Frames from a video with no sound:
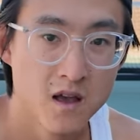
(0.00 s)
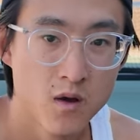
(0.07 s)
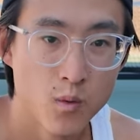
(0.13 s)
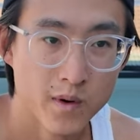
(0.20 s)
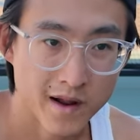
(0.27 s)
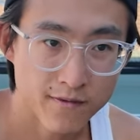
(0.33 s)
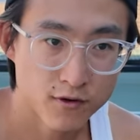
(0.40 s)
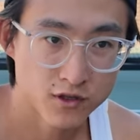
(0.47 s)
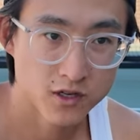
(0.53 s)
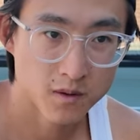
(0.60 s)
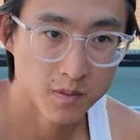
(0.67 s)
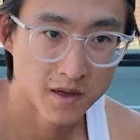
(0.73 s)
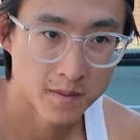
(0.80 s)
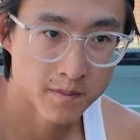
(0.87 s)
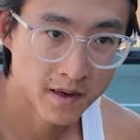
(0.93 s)
When I first
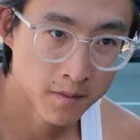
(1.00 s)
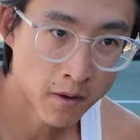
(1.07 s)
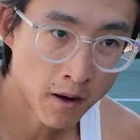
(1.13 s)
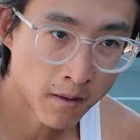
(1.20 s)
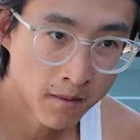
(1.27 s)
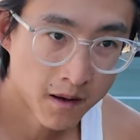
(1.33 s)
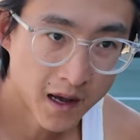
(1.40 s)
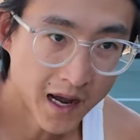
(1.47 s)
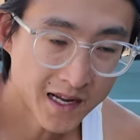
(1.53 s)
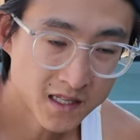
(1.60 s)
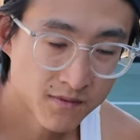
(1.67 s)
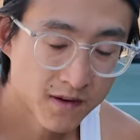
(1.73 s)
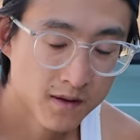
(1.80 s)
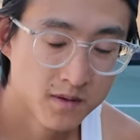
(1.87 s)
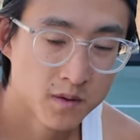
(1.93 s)
started playing pickleball, I
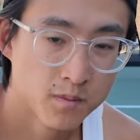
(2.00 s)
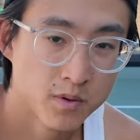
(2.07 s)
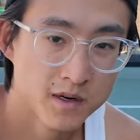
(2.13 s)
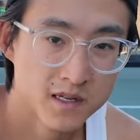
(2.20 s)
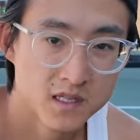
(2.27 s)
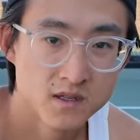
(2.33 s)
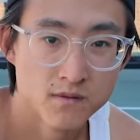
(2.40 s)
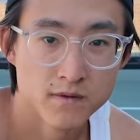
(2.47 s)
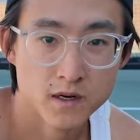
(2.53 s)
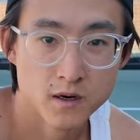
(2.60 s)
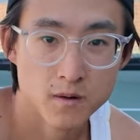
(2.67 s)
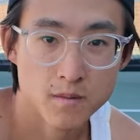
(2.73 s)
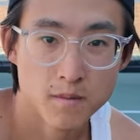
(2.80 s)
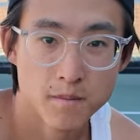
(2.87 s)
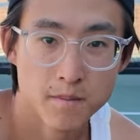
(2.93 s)
developed some pretty
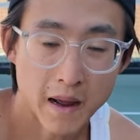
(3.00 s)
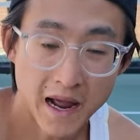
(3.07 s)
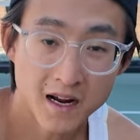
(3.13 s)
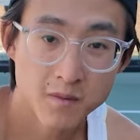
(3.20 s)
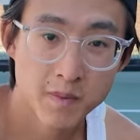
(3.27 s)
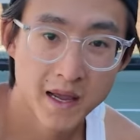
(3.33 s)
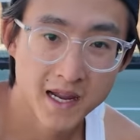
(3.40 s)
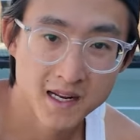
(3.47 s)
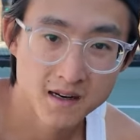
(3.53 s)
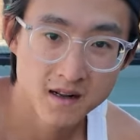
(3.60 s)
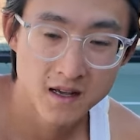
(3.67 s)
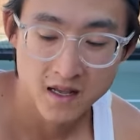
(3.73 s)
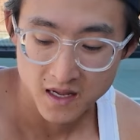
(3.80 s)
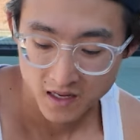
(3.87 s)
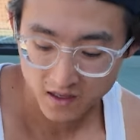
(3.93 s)
severe back pain
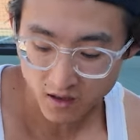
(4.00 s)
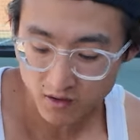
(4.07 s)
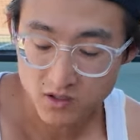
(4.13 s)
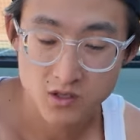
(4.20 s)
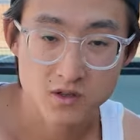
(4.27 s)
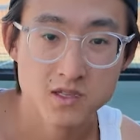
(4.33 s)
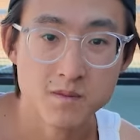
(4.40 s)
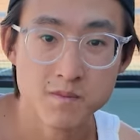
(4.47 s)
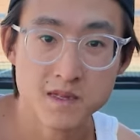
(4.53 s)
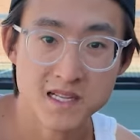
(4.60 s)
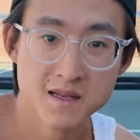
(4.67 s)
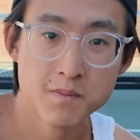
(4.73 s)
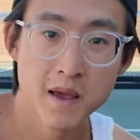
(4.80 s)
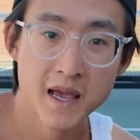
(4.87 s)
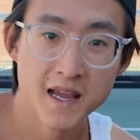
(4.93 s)
and also some
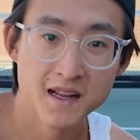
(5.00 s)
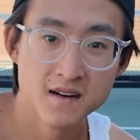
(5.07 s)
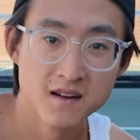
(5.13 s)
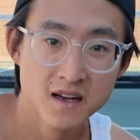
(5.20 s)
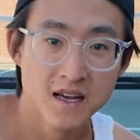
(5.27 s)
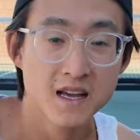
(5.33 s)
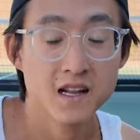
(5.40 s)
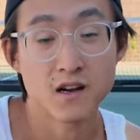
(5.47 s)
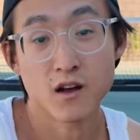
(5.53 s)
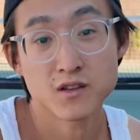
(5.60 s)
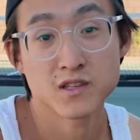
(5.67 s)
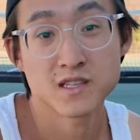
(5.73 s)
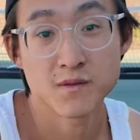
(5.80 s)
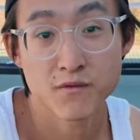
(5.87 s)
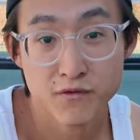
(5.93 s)
knee pain and
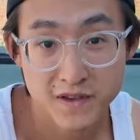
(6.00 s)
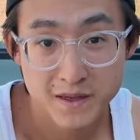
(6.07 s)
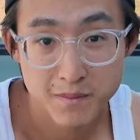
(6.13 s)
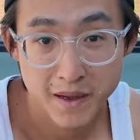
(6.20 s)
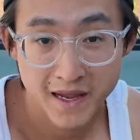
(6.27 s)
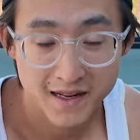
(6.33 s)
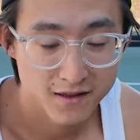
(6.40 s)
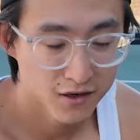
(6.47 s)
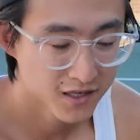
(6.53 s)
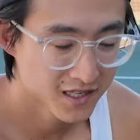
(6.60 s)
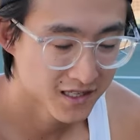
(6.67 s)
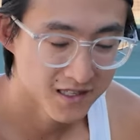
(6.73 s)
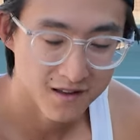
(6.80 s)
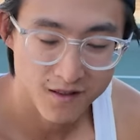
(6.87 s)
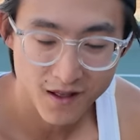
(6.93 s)
also some feet pain. There's
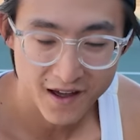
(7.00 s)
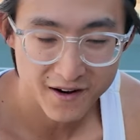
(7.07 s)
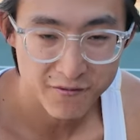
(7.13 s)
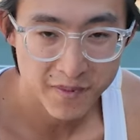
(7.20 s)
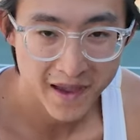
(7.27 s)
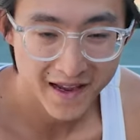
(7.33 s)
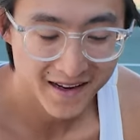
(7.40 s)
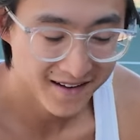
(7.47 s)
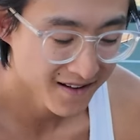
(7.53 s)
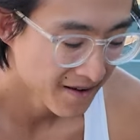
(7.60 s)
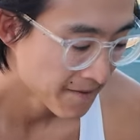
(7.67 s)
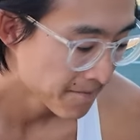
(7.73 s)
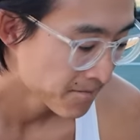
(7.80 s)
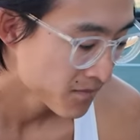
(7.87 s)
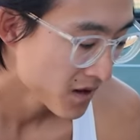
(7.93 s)
just a lot of pain
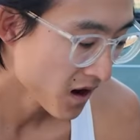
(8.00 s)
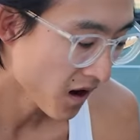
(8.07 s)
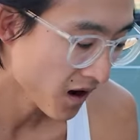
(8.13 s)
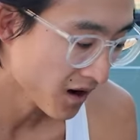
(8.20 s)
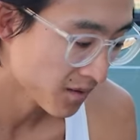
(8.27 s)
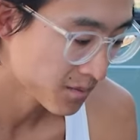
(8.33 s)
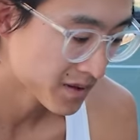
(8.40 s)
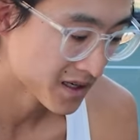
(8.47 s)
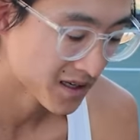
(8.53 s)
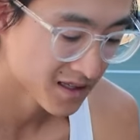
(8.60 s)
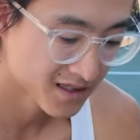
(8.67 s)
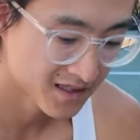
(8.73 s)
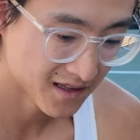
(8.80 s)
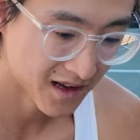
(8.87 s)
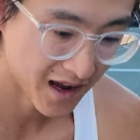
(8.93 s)

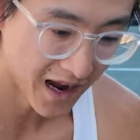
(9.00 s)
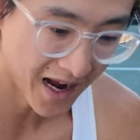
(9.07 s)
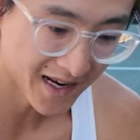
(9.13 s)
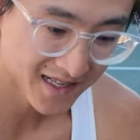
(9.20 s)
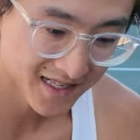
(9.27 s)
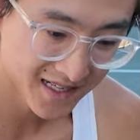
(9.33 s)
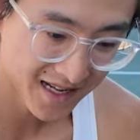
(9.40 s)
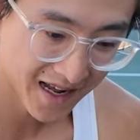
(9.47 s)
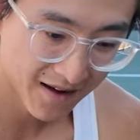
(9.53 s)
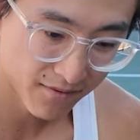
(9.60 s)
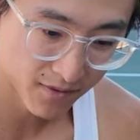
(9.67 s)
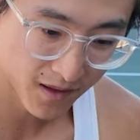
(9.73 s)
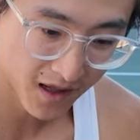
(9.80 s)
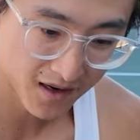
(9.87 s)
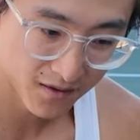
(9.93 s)
because I didn't
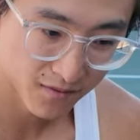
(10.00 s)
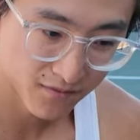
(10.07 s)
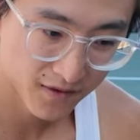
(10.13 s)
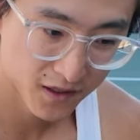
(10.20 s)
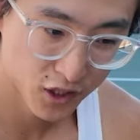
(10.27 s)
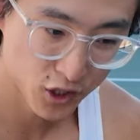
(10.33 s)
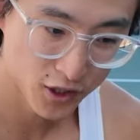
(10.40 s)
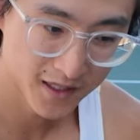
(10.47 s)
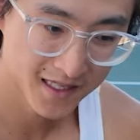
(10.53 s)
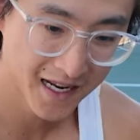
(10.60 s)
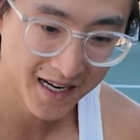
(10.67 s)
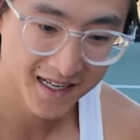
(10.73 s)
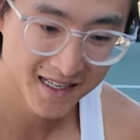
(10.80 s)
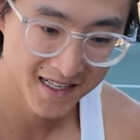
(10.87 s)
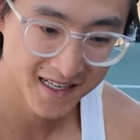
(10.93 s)
have a lot of good
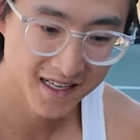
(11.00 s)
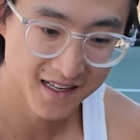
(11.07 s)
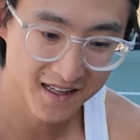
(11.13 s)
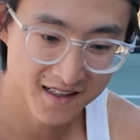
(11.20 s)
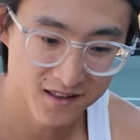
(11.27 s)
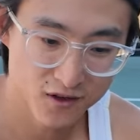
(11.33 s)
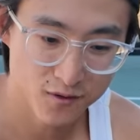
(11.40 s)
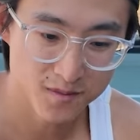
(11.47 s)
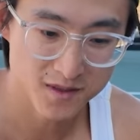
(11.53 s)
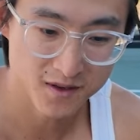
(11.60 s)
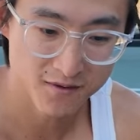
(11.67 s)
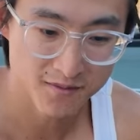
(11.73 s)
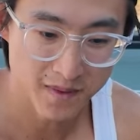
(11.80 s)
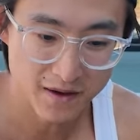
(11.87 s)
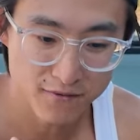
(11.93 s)
technique in terms
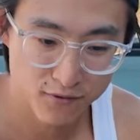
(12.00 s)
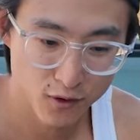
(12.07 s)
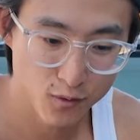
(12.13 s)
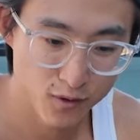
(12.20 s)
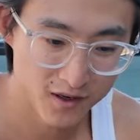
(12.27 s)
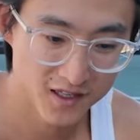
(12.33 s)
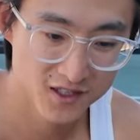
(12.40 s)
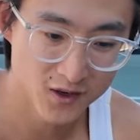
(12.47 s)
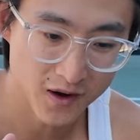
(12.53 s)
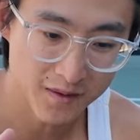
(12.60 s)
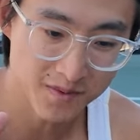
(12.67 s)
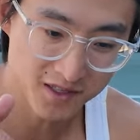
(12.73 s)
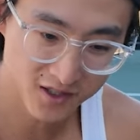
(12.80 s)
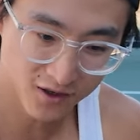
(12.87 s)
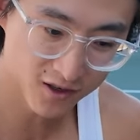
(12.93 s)
of my footwork, so
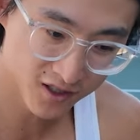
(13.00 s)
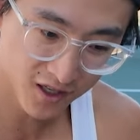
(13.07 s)
I'd be start,